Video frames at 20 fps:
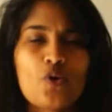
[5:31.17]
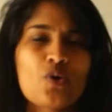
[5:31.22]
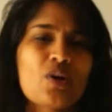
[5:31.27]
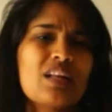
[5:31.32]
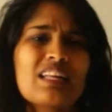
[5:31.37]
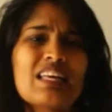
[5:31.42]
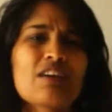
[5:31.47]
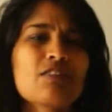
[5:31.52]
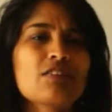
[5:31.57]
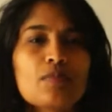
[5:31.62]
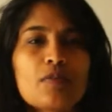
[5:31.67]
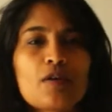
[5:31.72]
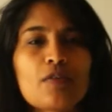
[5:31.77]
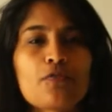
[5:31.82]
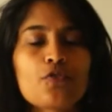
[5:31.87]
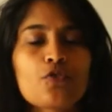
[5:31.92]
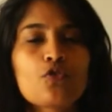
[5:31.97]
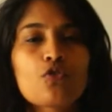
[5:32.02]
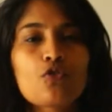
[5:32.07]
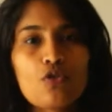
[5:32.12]
You can give them a
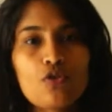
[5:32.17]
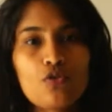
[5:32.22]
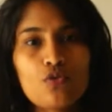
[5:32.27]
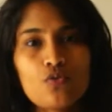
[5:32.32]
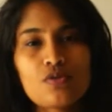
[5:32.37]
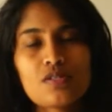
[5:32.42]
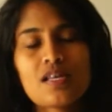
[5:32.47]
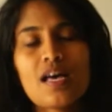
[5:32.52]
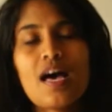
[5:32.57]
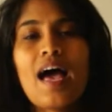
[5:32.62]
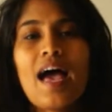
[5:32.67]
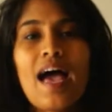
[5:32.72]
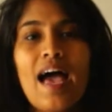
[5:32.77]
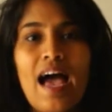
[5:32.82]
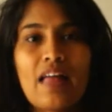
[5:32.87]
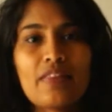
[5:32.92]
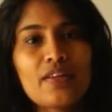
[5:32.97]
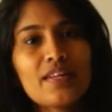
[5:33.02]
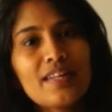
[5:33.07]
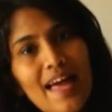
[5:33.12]
few clues
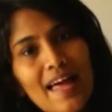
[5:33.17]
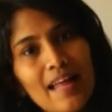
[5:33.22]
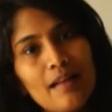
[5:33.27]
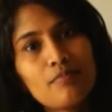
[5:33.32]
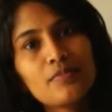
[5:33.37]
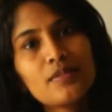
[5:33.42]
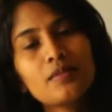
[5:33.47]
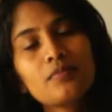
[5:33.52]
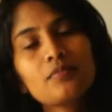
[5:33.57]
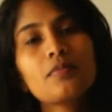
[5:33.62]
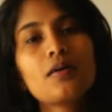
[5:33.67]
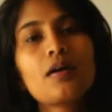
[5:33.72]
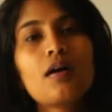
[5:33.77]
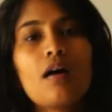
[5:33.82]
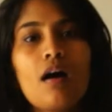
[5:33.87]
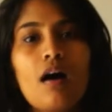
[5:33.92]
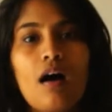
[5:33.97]
and then help them